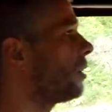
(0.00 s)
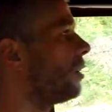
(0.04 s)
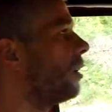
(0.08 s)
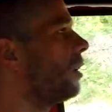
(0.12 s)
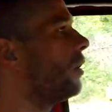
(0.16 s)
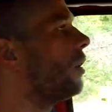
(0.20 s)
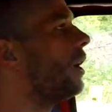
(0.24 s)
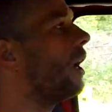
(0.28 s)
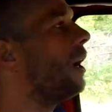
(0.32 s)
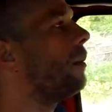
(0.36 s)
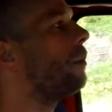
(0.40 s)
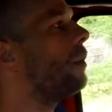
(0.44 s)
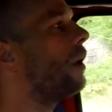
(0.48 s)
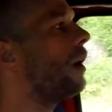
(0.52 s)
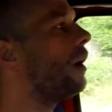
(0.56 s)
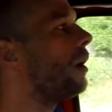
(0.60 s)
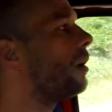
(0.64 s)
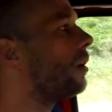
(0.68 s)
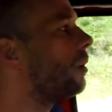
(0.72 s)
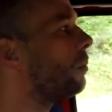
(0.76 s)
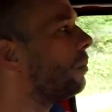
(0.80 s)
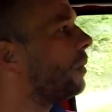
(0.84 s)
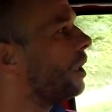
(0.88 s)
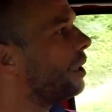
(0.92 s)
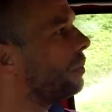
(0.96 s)
the grab
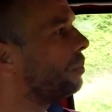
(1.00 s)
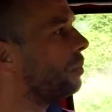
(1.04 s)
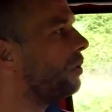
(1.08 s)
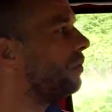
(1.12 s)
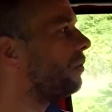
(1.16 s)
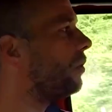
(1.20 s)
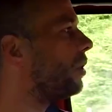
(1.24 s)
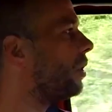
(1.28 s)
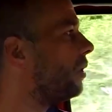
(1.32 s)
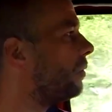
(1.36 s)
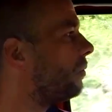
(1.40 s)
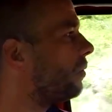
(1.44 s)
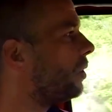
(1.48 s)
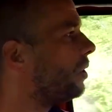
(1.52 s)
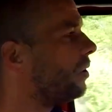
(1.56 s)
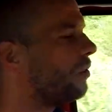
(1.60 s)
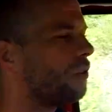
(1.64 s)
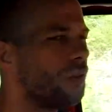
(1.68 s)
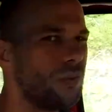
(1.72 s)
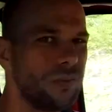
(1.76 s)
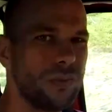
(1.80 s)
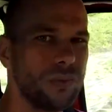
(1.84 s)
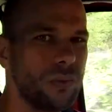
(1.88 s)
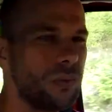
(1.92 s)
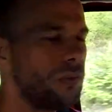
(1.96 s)
handle, might be very, very,
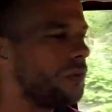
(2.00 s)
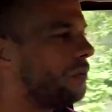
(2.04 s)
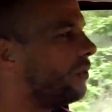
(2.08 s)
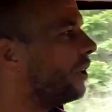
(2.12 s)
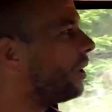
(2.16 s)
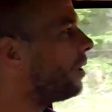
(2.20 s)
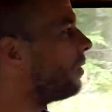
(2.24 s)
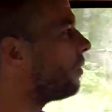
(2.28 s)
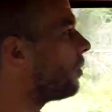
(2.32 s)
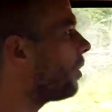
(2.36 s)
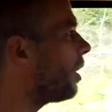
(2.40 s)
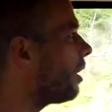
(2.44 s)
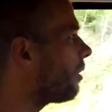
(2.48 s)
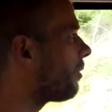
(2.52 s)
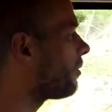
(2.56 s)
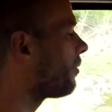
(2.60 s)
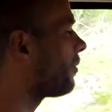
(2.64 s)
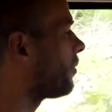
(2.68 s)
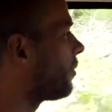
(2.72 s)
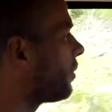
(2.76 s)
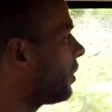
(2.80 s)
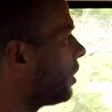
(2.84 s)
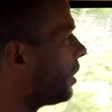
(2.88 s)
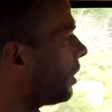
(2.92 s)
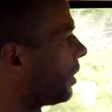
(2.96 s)
very rough.
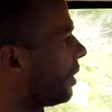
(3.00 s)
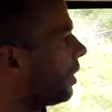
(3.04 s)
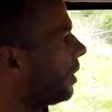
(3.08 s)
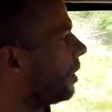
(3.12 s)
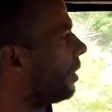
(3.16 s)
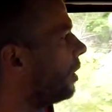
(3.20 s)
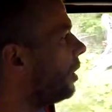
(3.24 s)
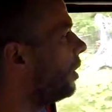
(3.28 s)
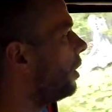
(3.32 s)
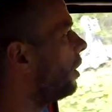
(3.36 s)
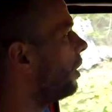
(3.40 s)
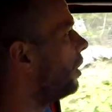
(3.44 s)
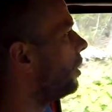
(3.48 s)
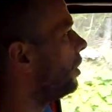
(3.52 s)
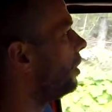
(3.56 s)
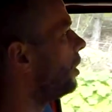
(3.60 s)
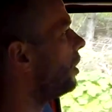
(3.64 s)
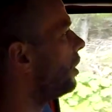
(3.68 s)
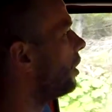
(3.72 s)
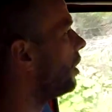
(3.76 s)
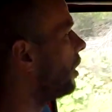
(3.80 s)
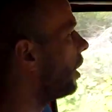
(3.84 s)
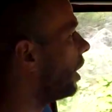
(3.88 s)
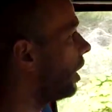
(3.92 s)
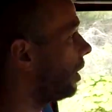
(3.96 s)

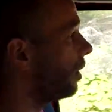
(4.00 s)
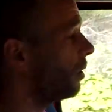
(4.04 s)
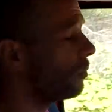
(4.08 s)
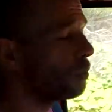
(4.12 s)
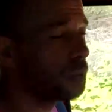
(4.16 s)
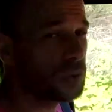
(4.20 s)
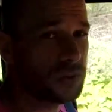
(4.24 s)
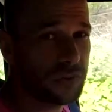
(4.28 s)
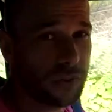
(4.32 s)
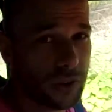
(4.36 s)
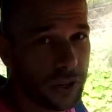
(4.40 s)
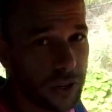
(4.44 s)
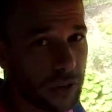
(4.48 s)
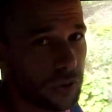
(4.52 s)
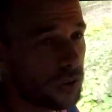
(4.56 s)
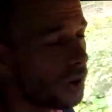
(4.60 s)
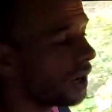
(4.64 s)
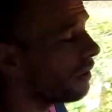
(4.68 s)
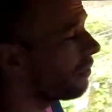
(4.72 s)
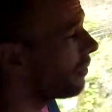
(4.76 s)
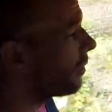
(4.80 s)
It was very rough